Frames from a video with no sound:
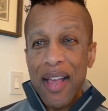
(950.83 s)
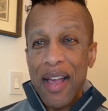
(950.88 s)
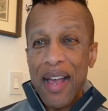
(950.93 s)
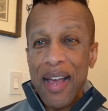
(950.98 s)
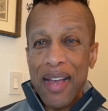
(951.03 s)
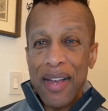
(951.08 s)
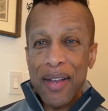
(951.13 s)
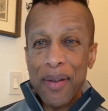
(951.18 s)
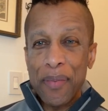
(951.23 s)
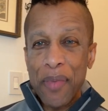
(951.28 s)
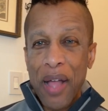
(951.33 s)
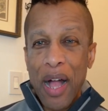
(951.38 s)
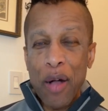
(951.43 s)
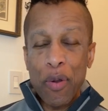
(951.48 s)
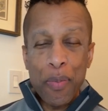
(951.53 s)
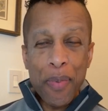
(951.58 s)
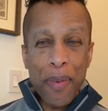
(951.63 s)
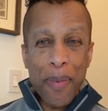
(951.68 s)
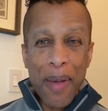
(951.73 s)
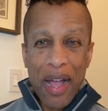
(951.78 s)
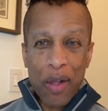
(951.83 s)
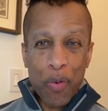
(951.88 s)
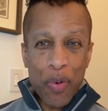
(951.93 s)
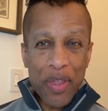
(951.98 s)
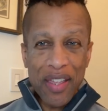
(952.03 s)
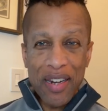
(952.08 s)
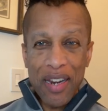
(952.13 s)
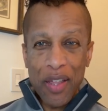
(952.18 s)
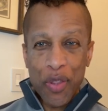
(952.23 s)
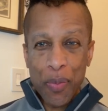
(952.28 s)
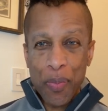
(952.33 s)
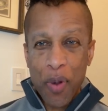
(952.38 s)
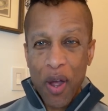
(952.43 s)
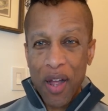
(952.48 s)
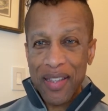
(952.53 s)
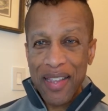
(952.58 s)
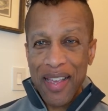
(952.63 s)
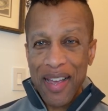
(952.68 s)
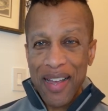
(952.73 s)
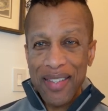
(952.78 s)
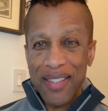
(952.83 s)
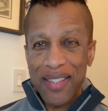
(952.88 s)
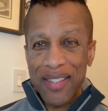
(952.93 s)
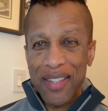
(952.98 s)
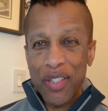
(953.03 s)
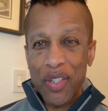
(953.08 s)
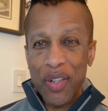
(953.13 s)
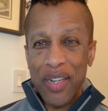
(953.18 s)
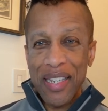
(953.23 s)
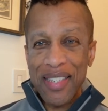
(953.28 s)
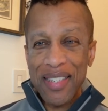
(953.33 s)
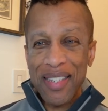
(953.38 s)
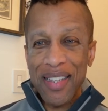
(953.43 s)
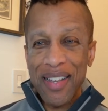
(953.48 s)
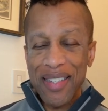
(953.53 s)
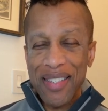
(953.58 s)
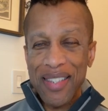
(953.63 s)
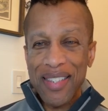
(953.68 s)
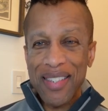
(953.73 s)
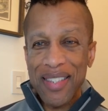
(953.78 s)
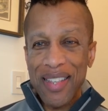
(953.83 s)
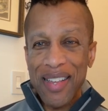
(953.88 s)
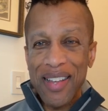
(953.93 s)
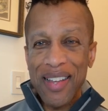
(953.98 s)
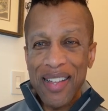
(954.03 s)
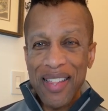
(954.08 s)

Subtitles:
I'll be back with another podcast to discuss